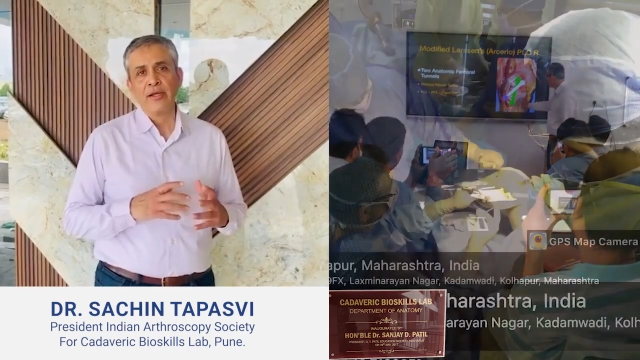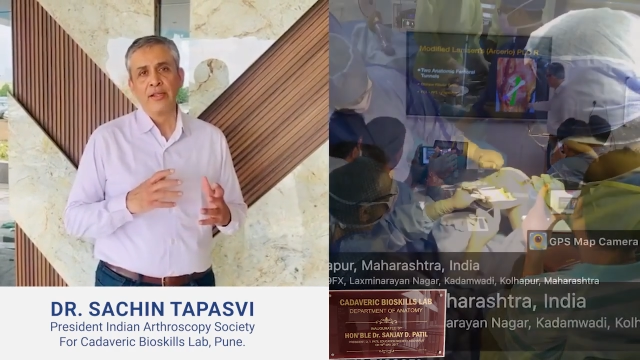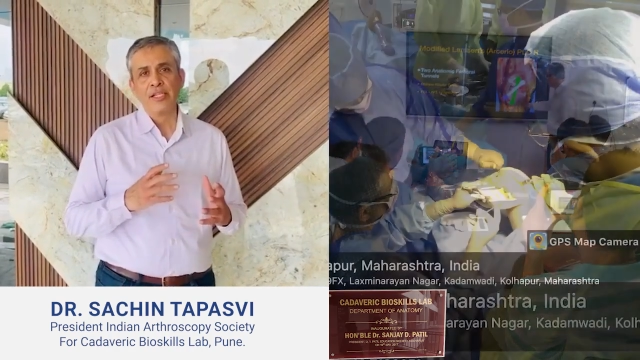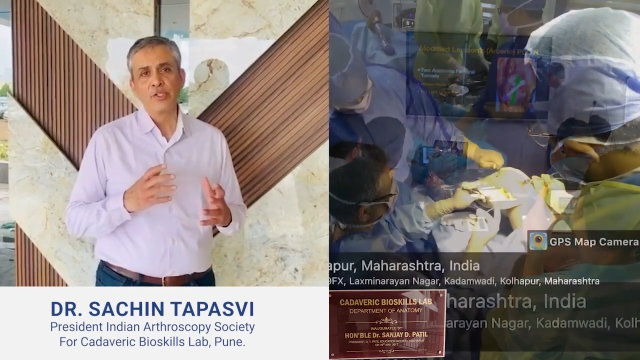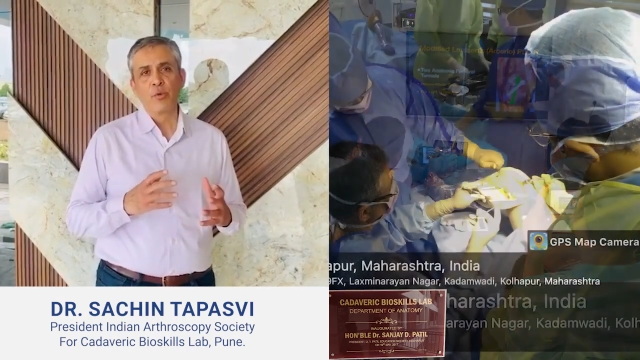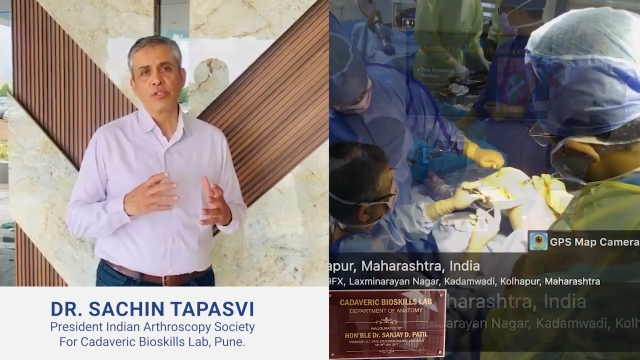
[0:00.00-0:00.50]

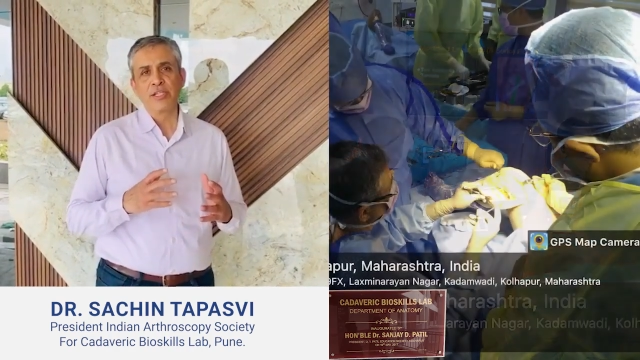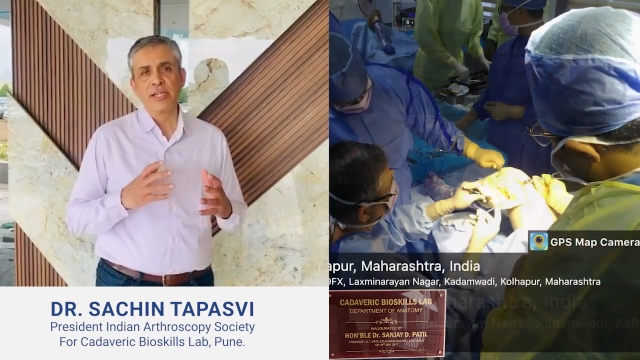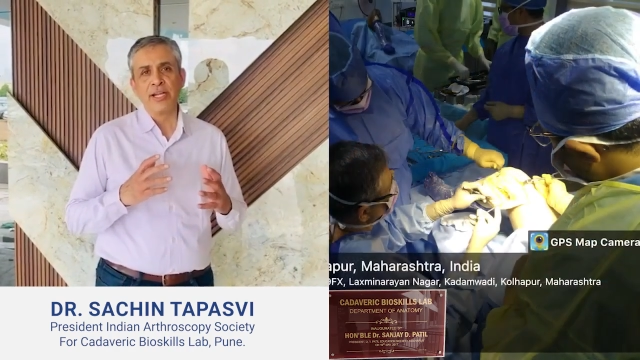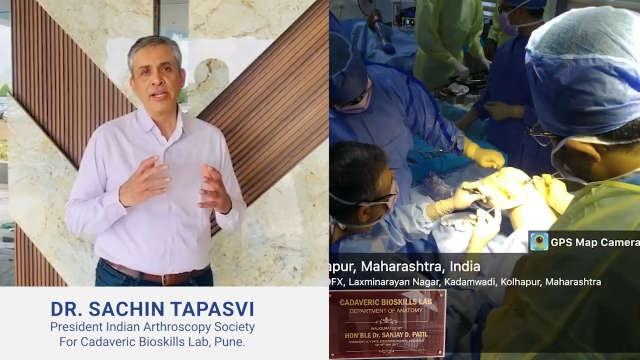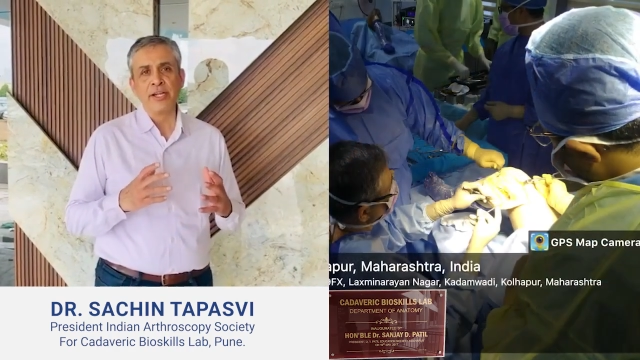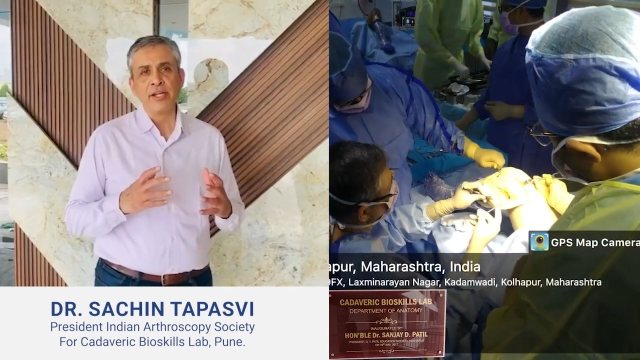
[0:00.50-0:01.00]
This was an
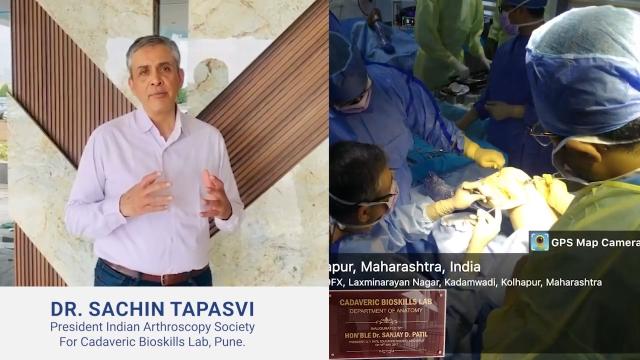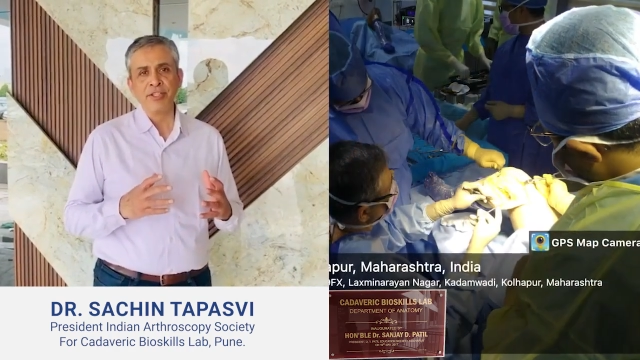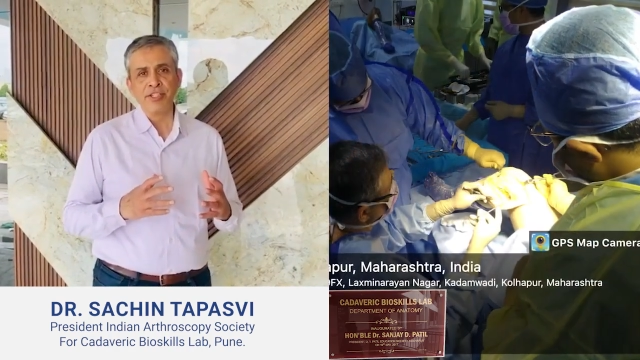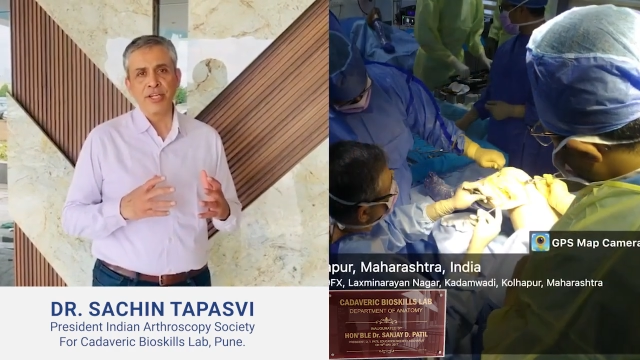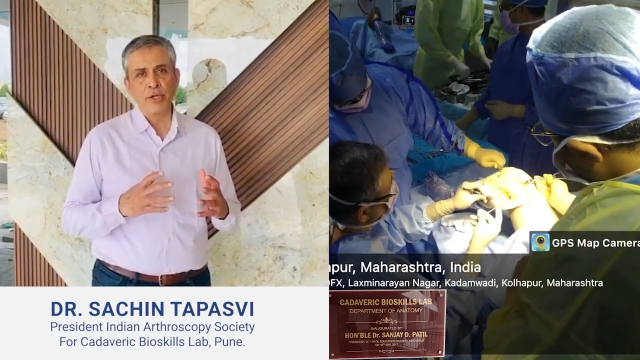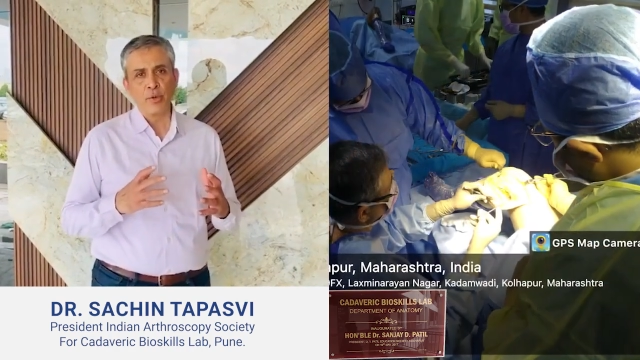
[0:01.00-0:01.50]

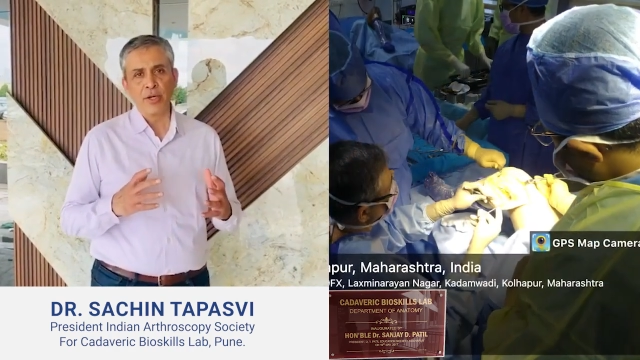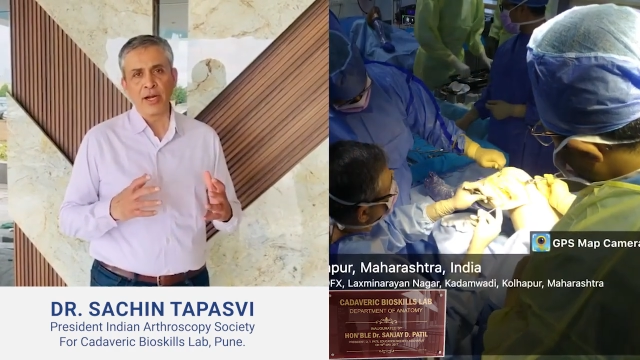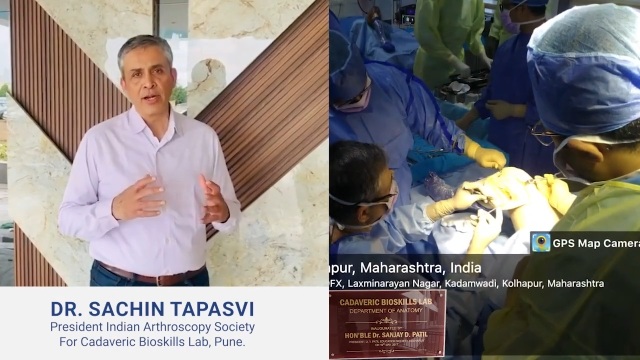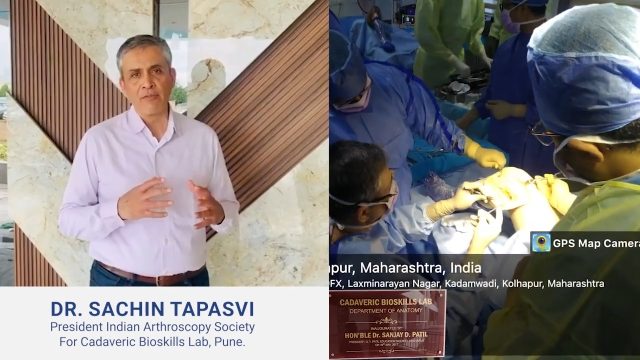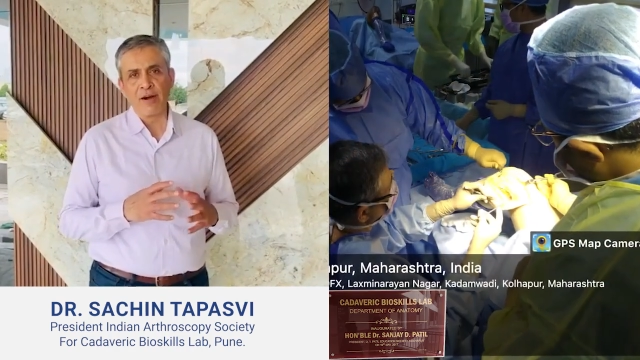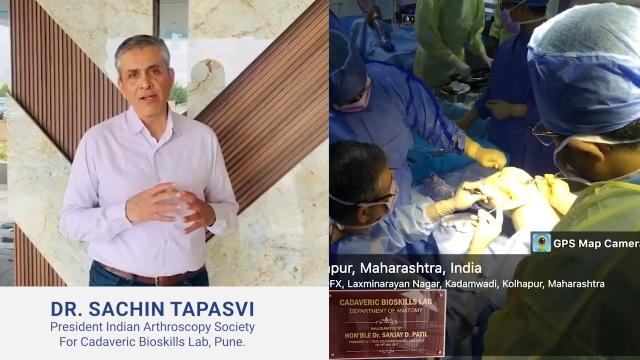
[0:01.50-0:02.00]
intermediate to an
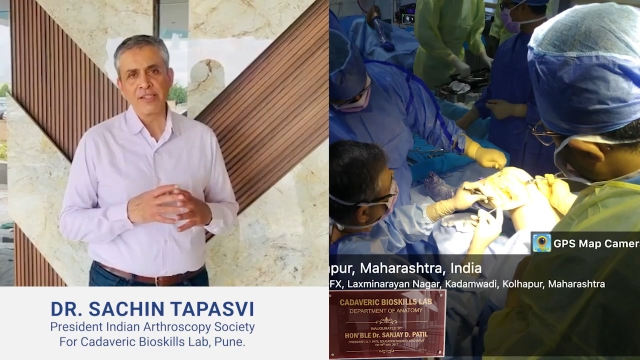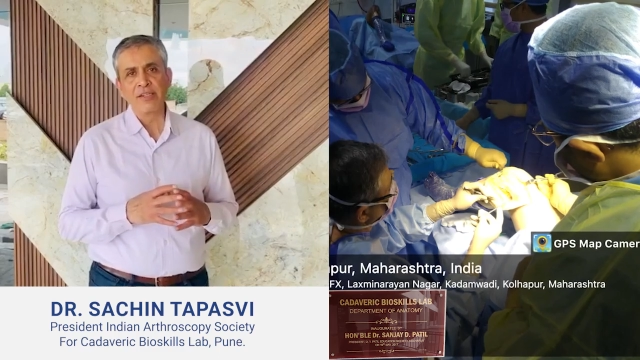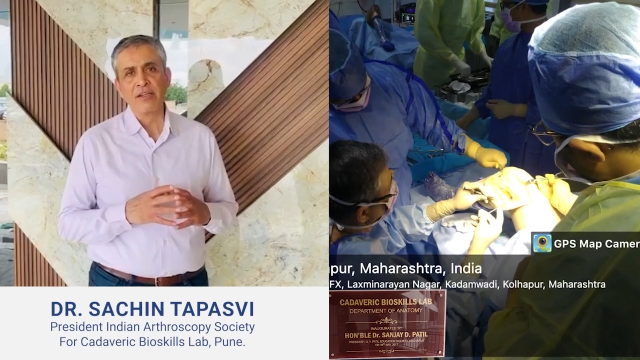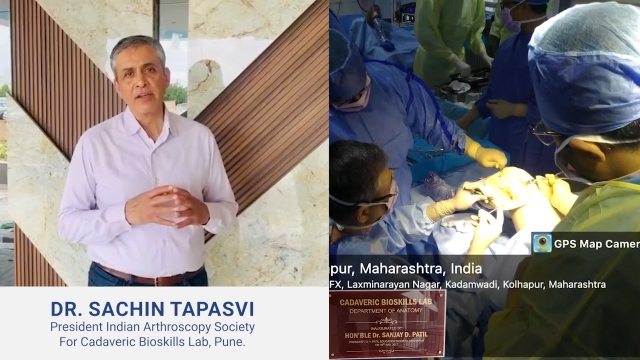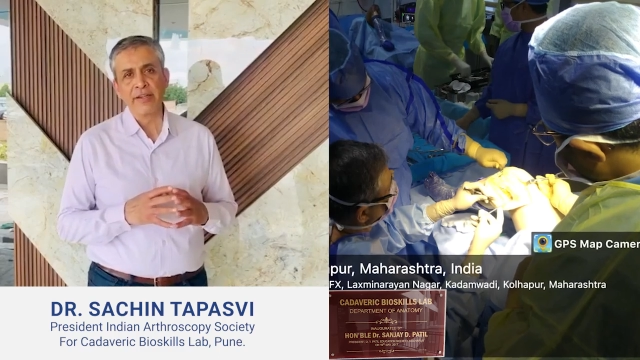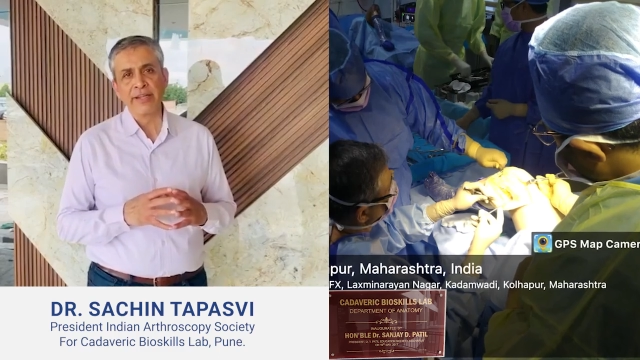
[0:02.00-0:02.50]
advanced
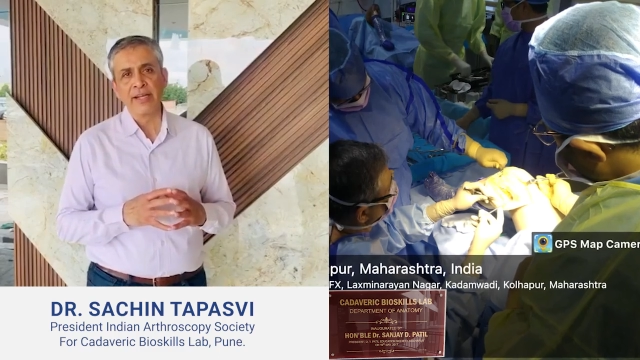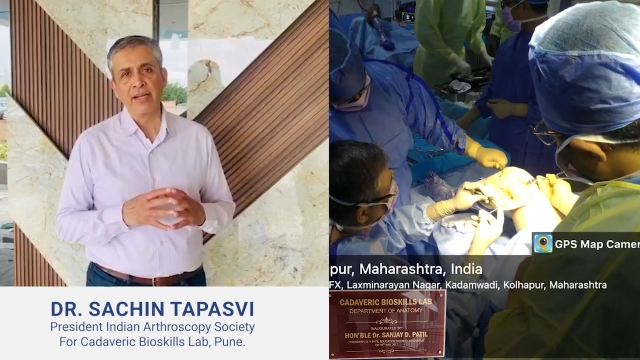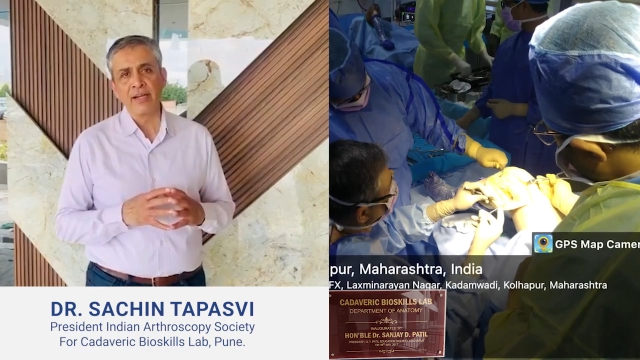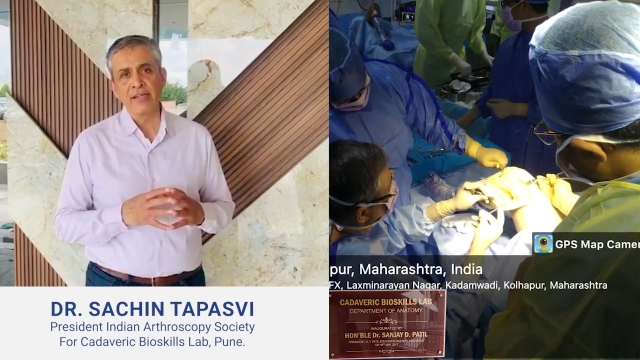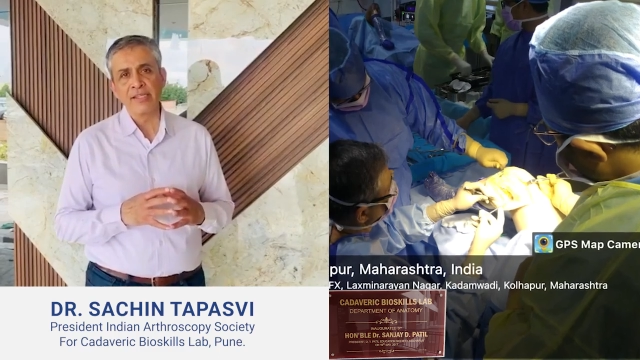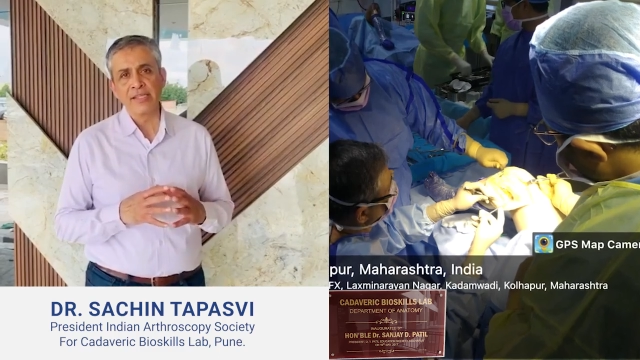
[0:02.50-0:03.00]

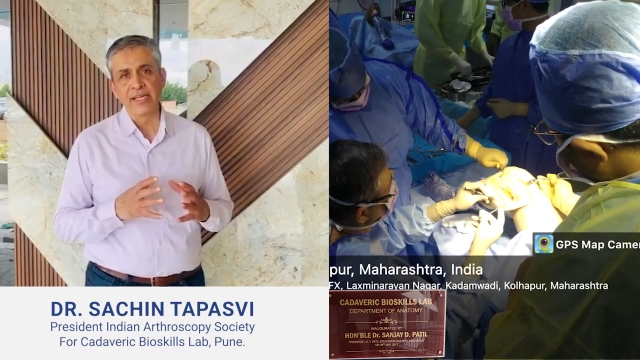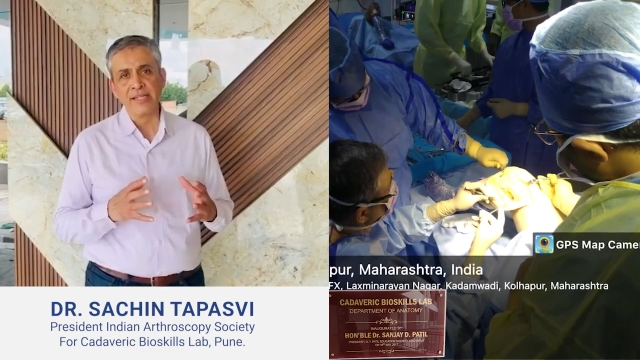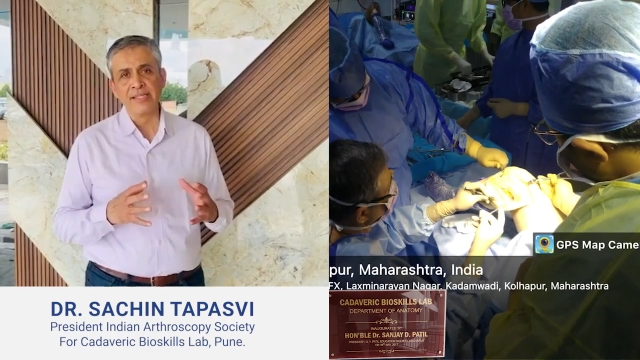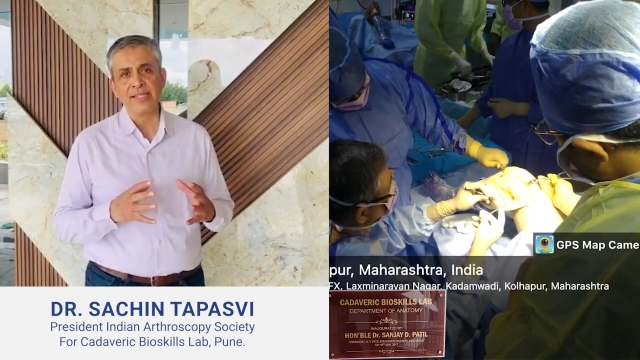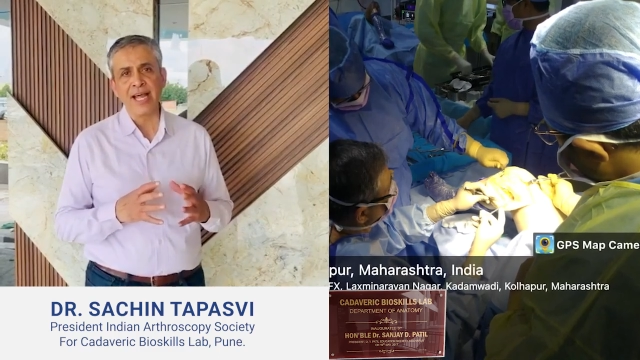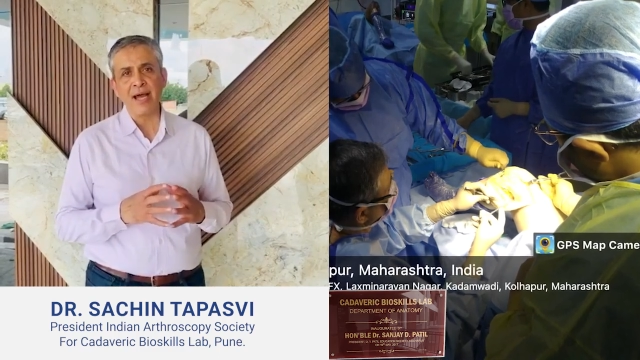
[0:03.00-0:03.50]
learning
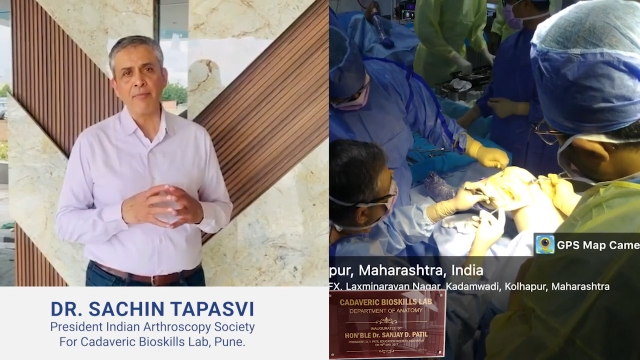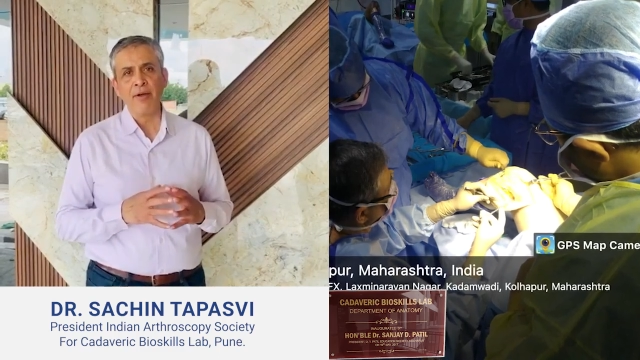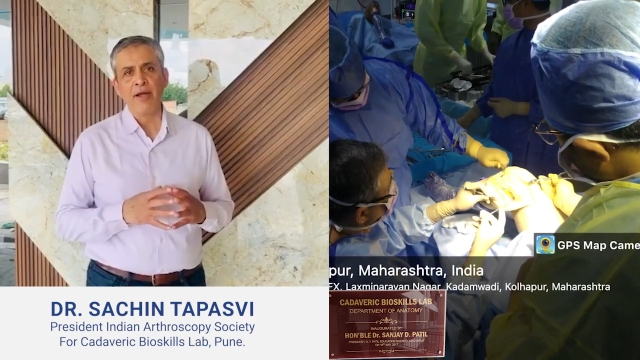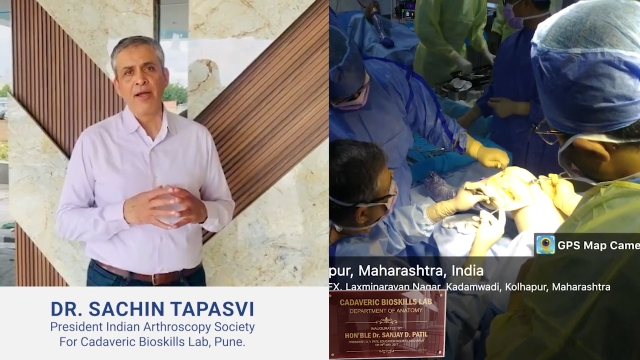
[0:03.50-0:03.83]
skills lab,